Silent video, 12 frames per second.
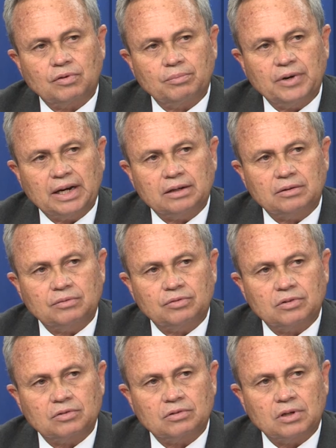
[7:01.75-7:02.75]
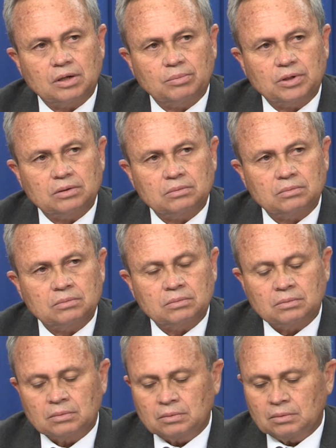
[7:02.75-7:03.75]
from negative to stable.
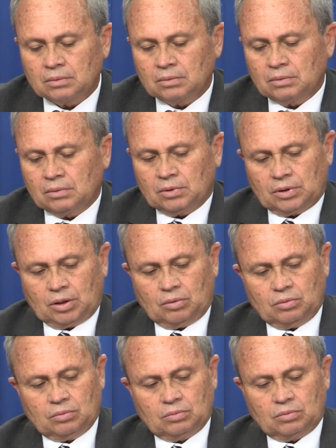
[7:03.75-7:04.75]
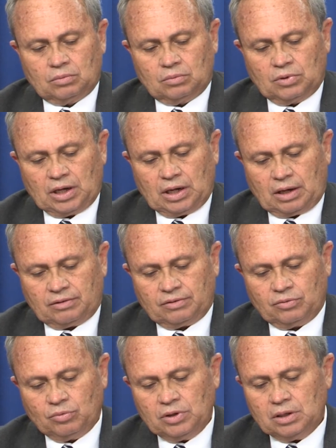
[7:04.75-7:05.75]
Now, there are
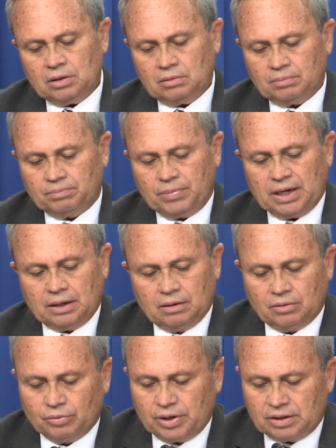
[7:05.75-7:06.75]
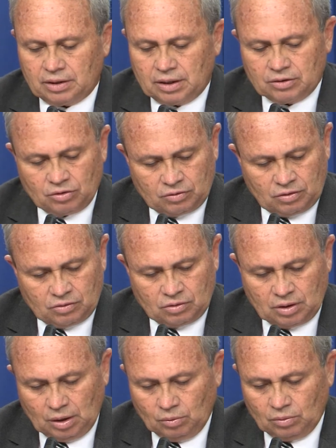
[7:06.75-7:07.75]
three big rating agencies
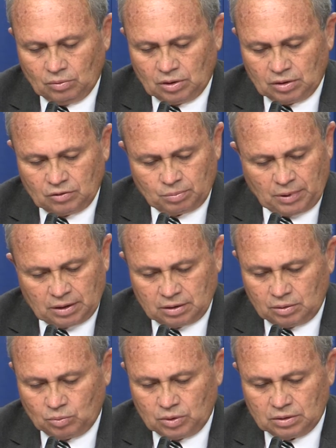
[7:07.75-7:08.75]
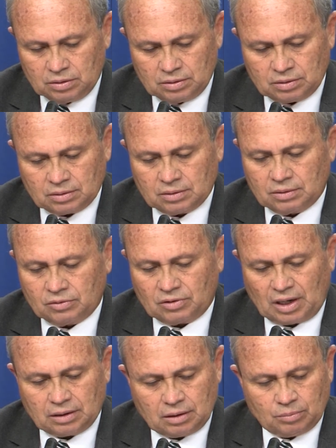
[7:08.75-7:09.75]
in, the, in this part of the world.
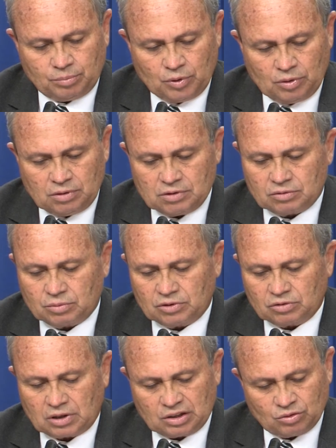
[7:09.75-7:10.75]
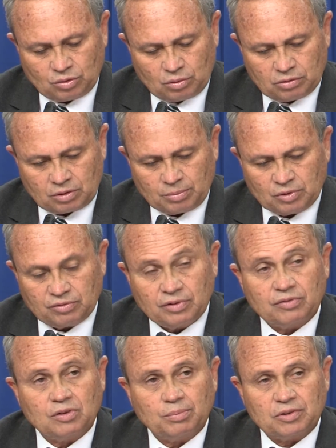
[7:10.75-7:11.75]
Standard and Poor's, which controls about
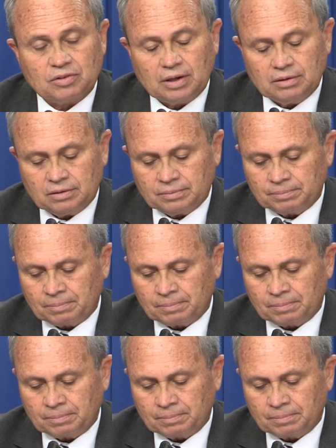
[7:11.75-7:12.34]
fifty percent